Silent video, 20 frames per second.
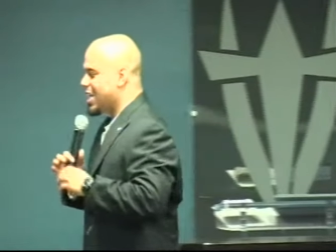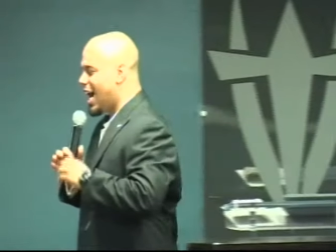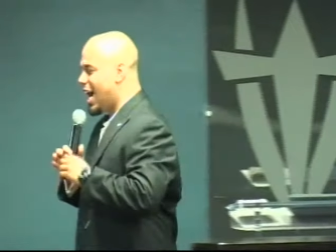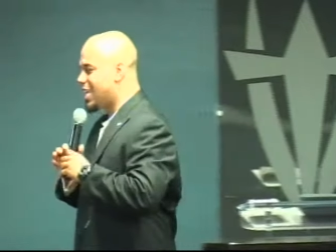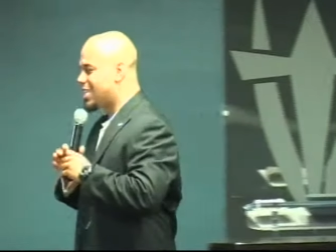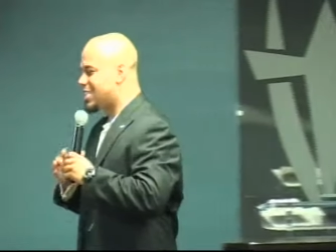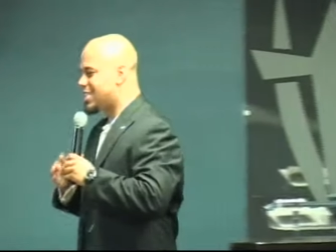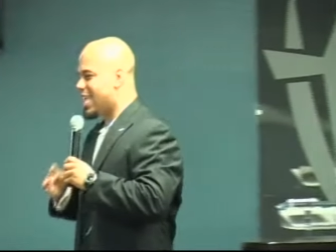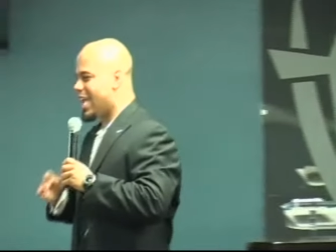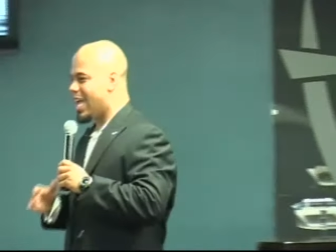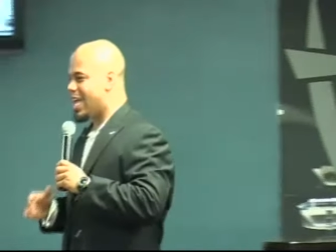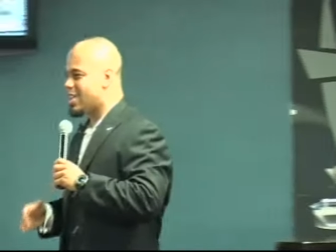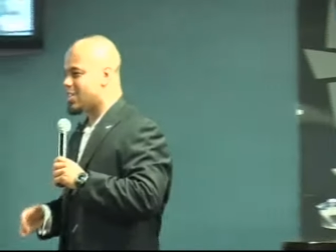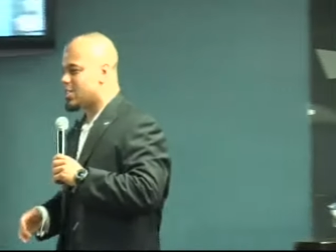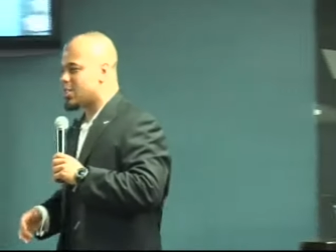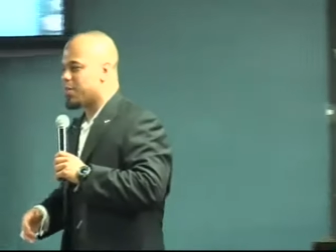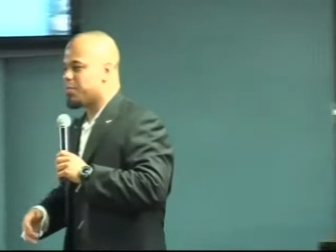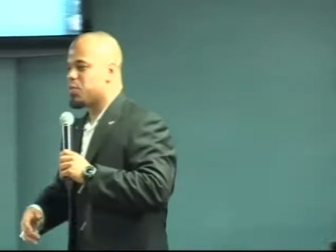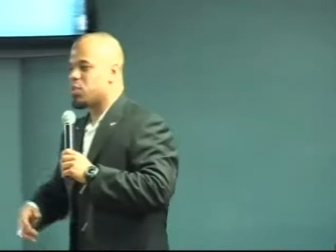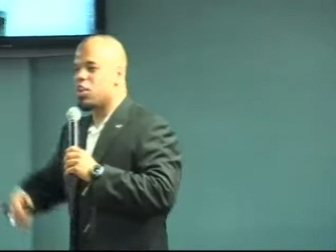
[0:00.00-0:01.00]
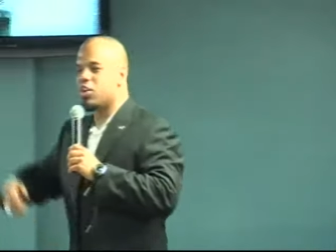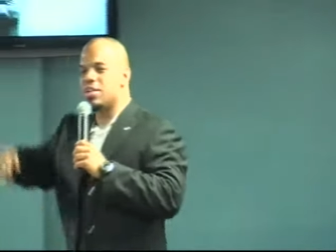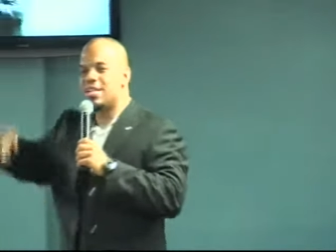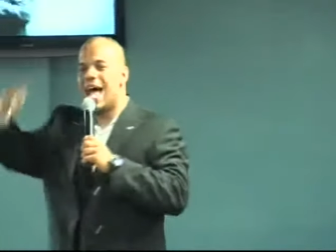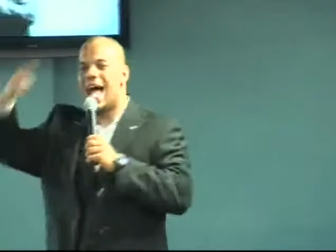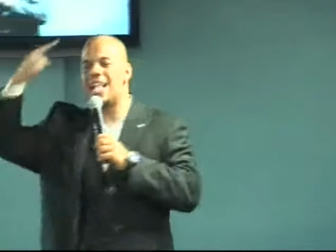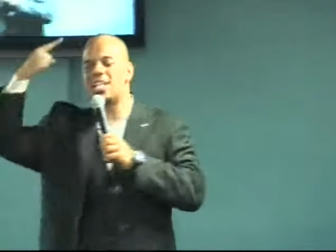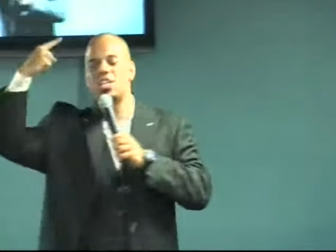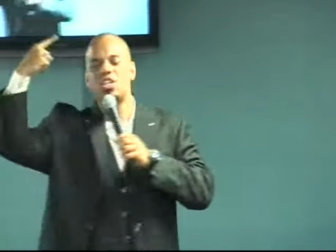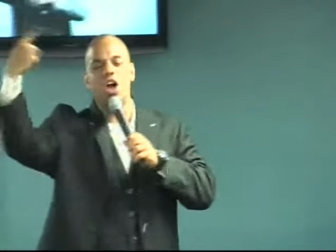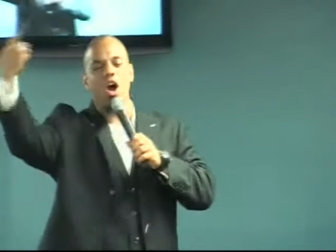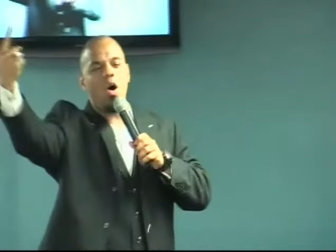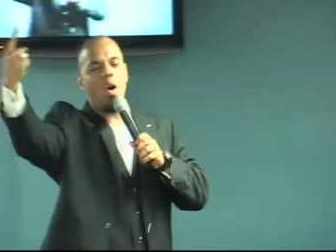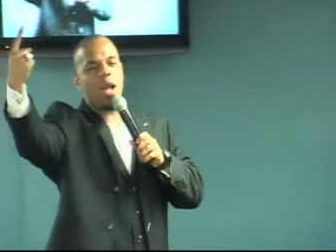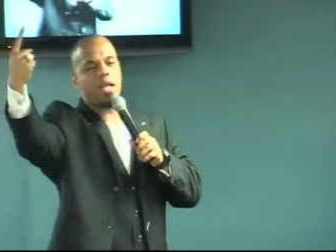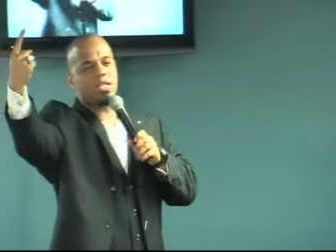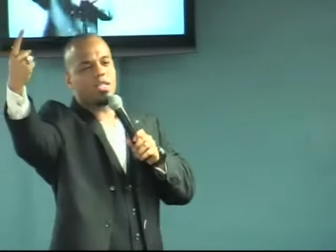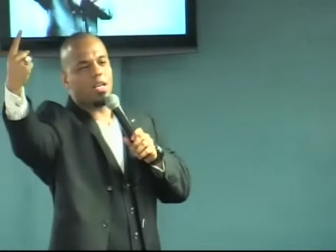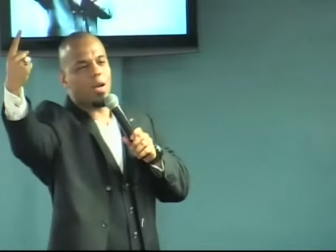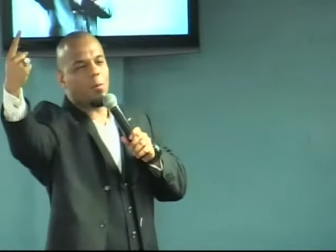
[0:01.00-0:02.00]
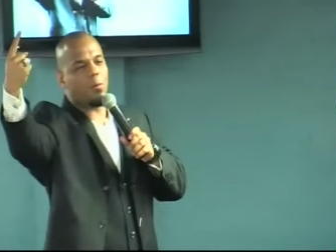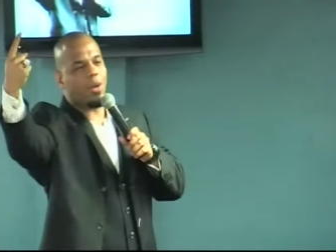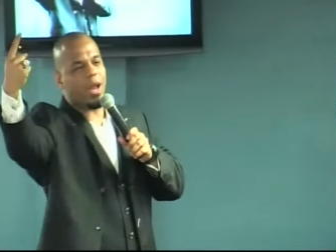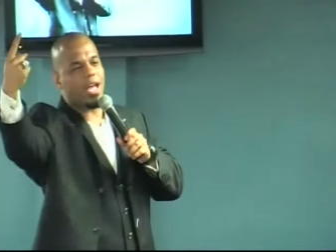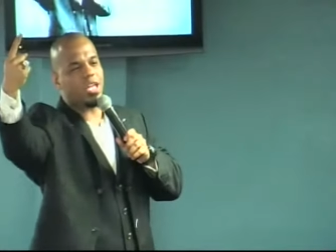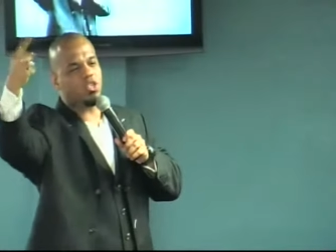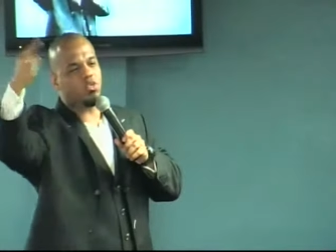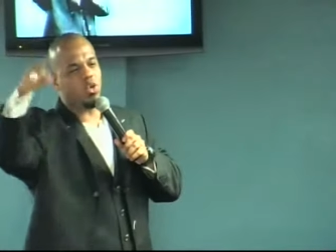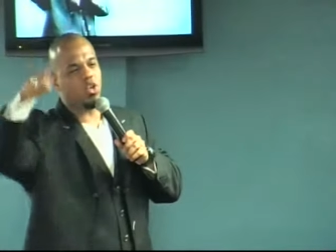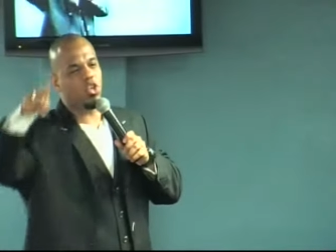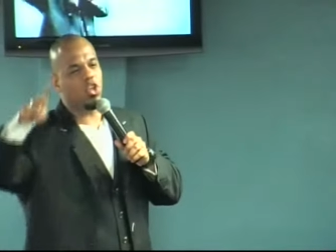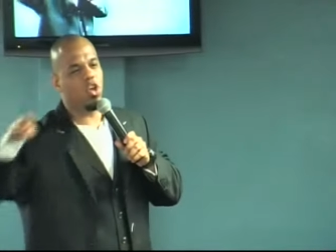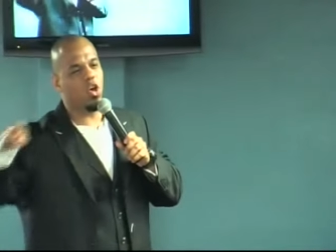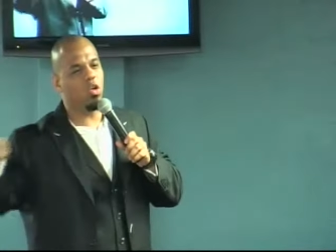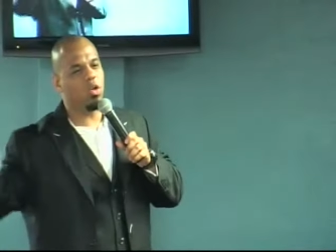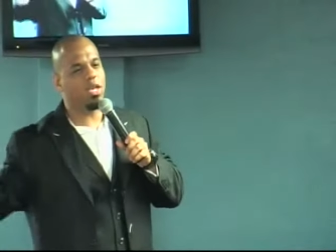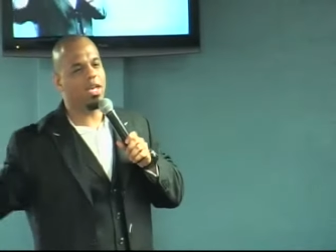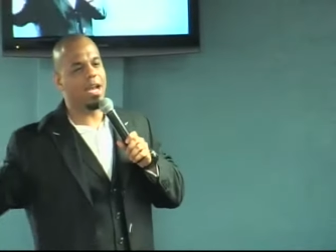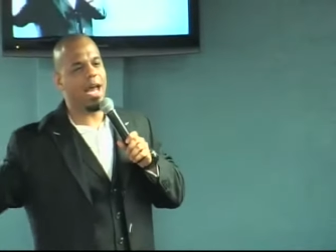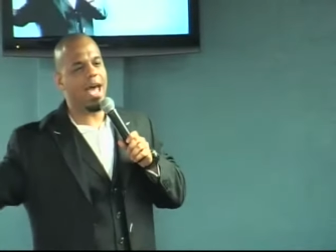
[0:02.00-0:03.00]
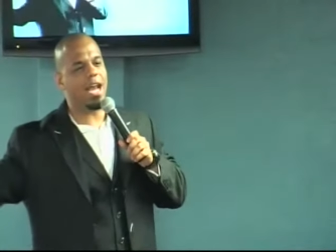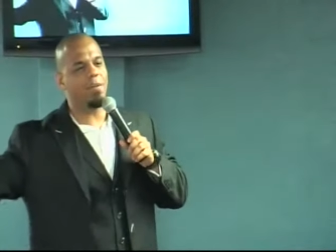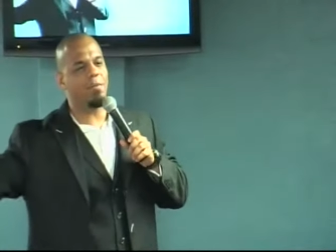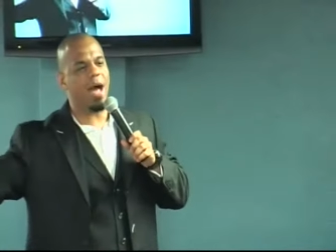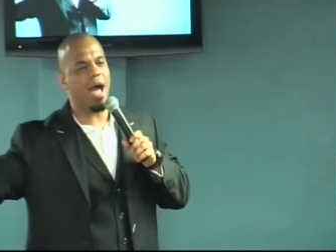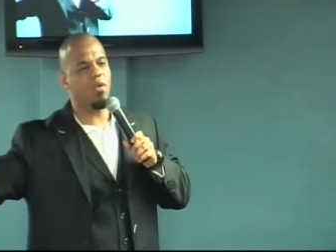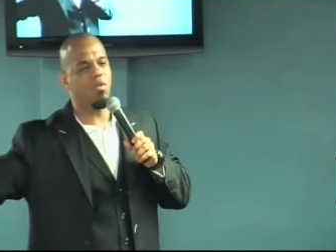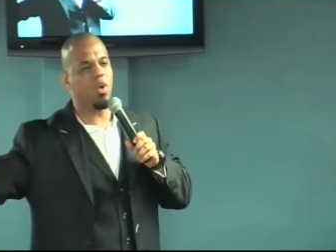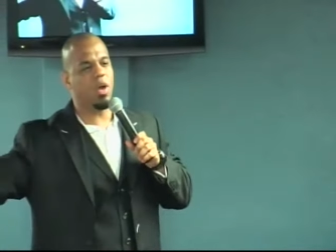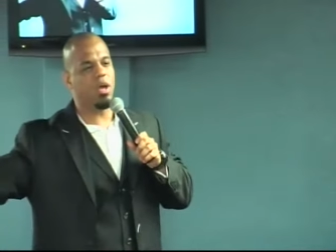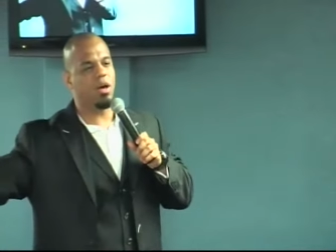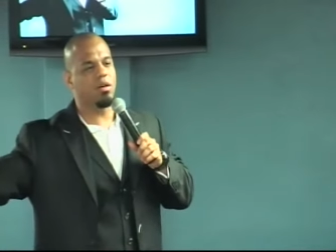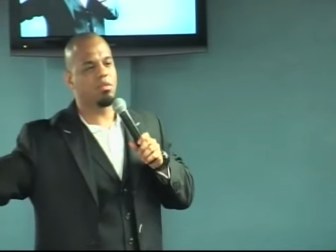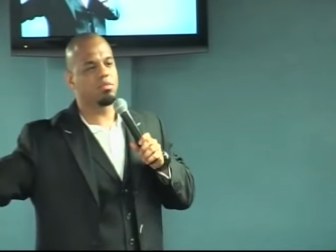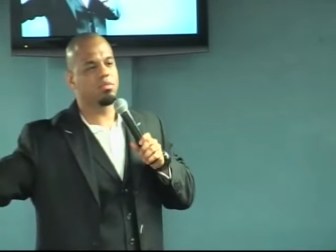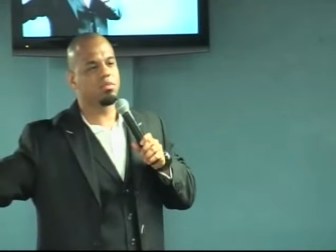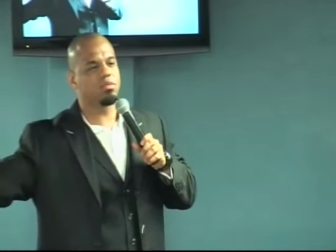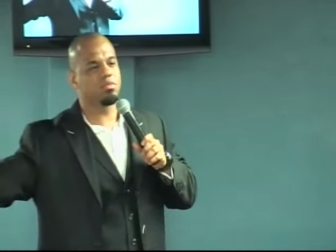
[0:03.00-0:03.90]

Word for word: God says, You're not going to the place where you're going to get out of my will.